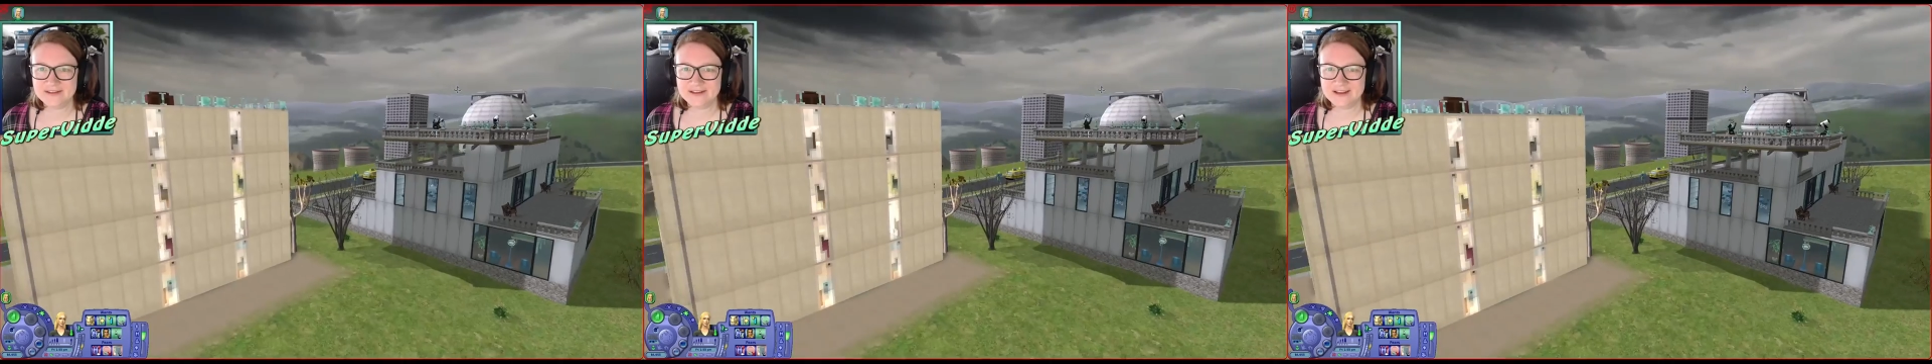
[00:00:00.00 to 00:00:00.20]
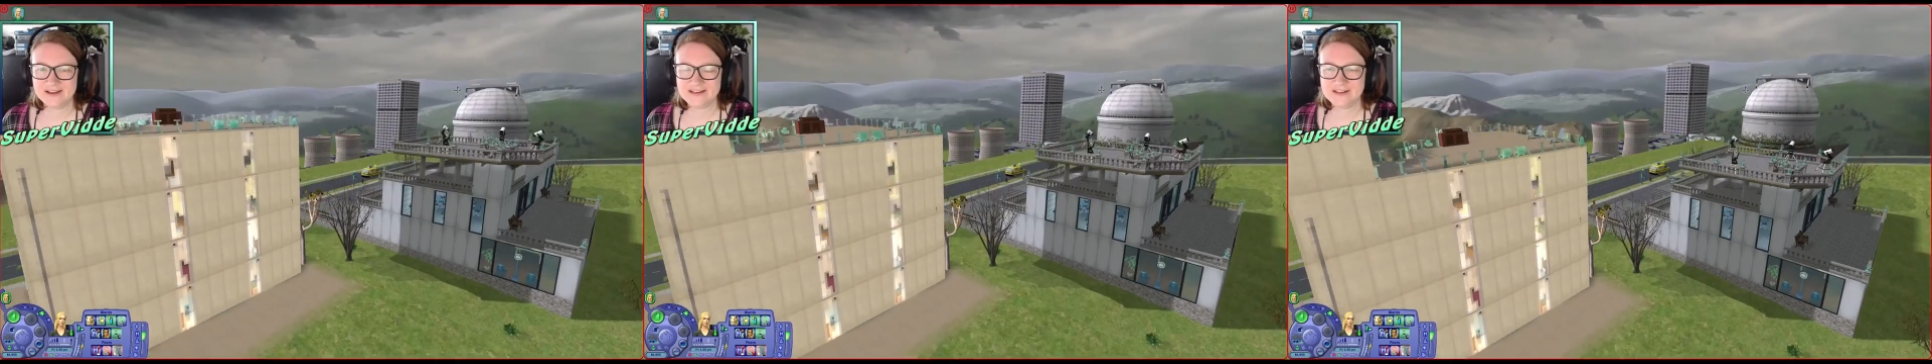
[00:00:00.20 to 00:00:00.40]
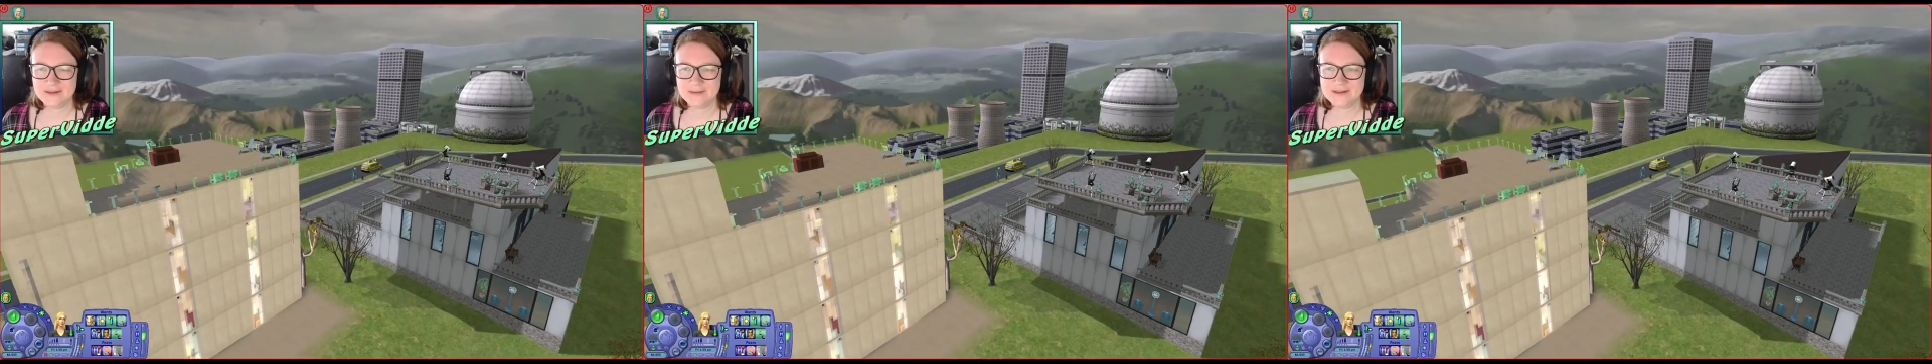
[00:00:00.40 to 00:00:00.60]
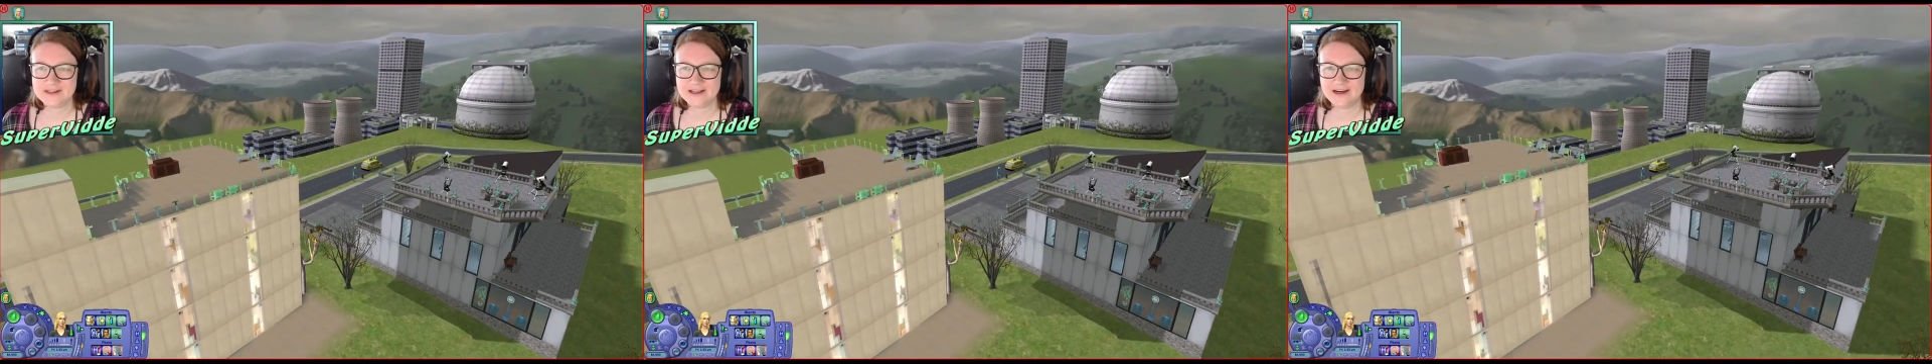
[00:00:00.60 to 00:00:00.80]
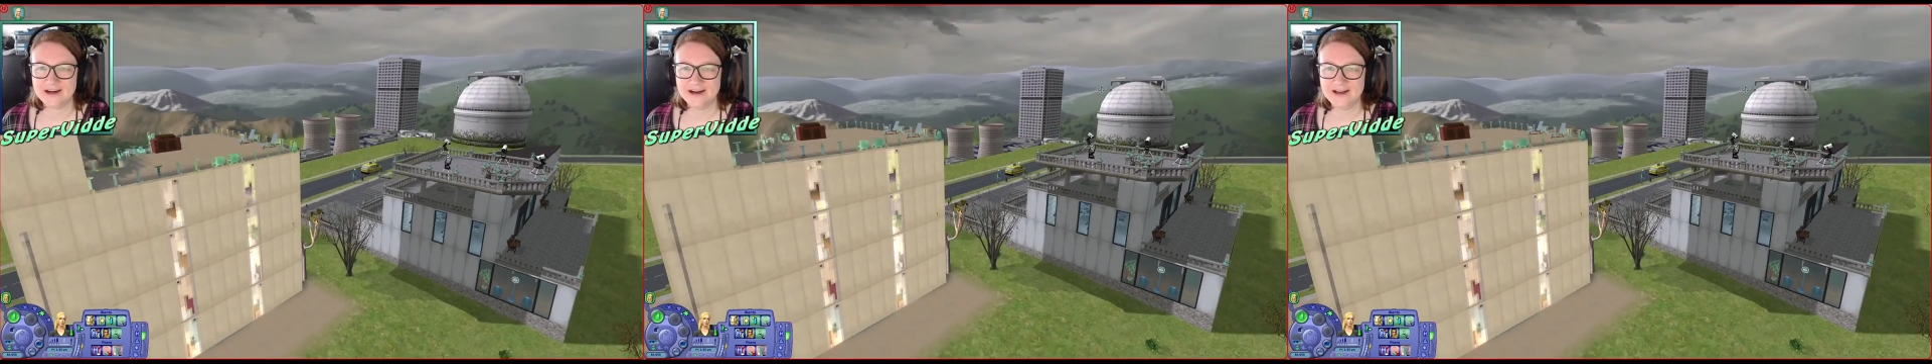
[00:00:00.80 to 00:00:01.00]
custom
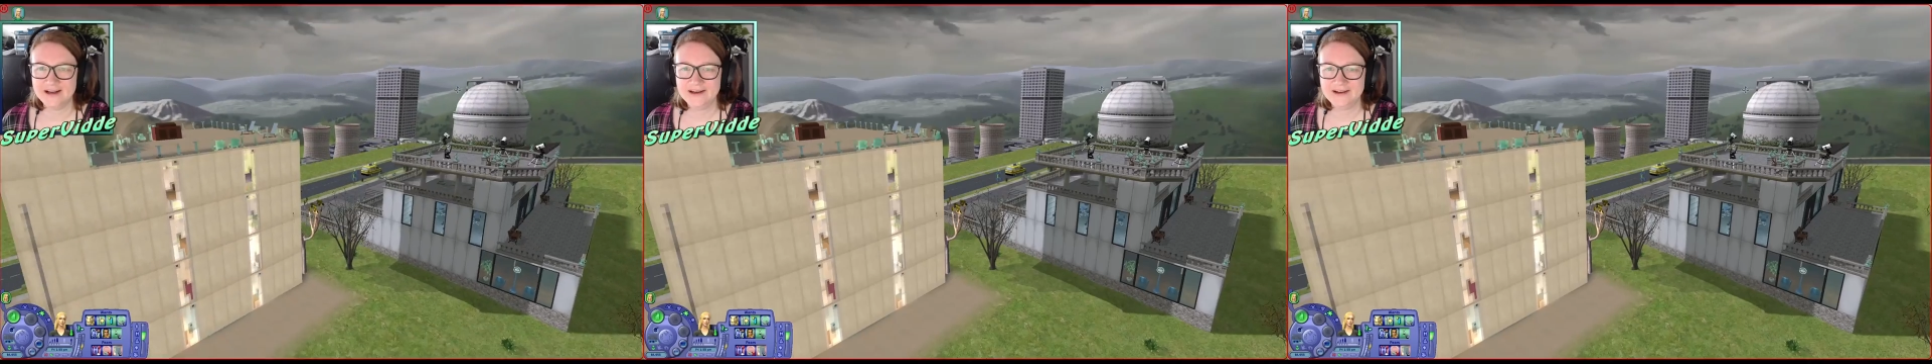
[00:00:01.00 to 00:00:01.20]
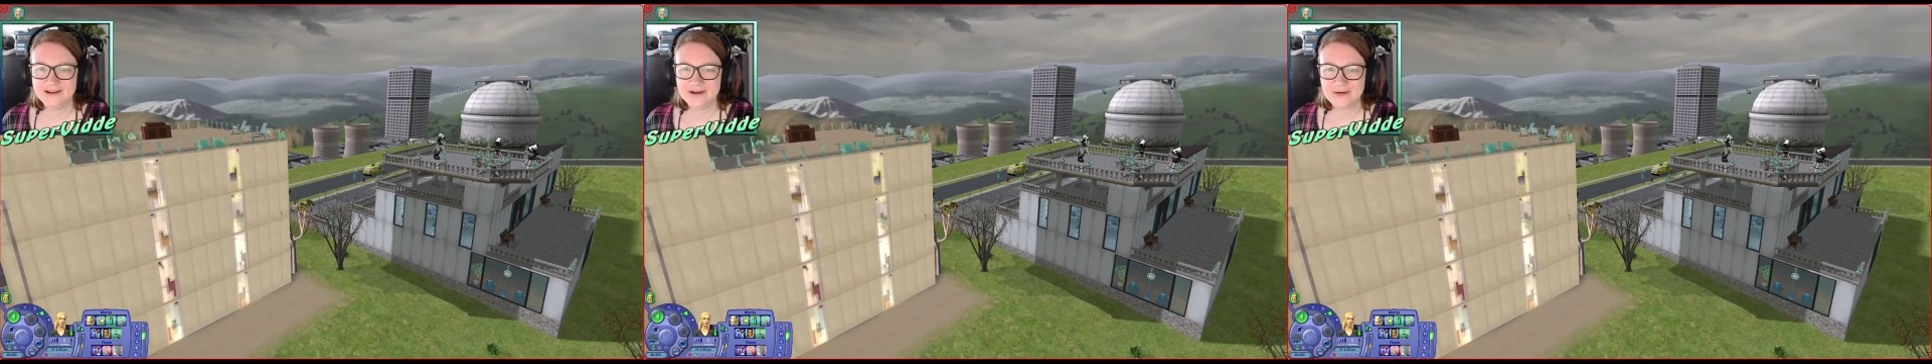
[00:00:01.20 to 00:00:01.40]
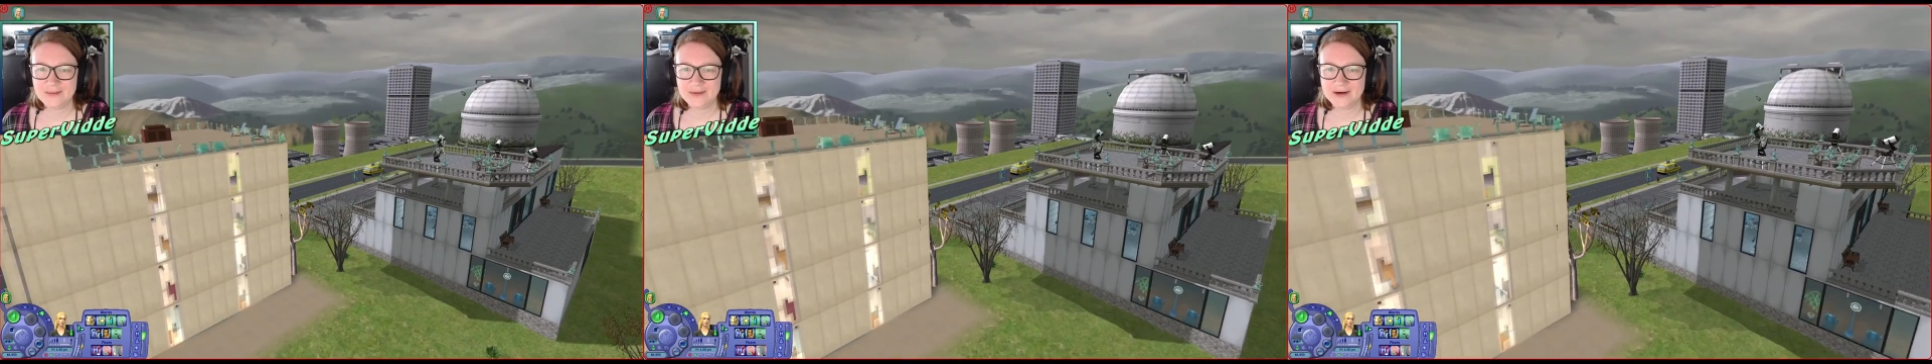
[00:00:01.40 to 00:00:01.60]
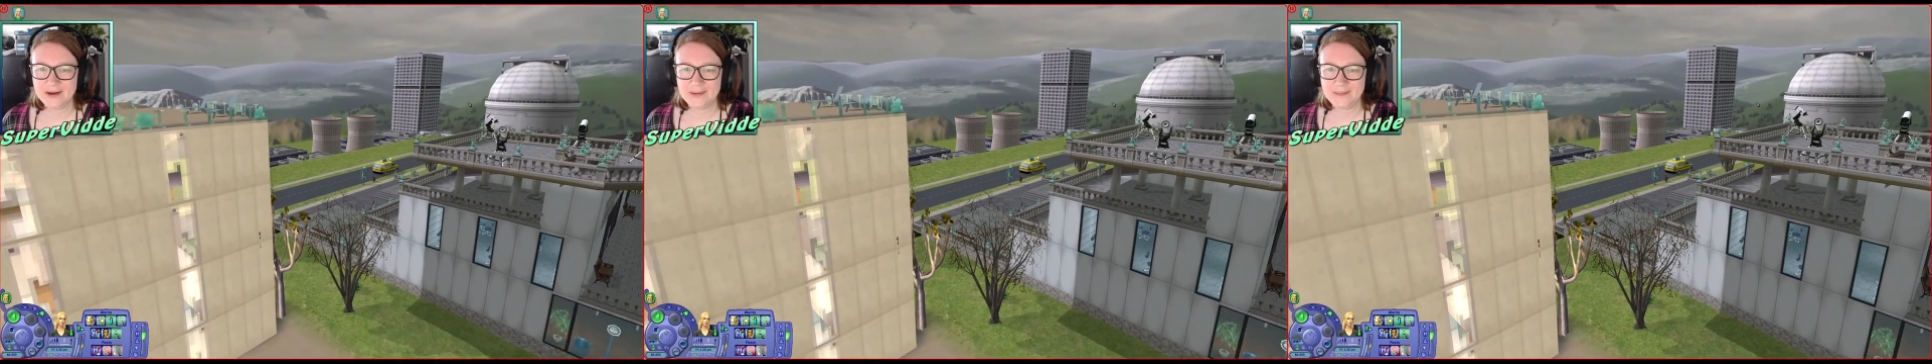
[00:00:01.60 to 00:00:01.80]
sky when I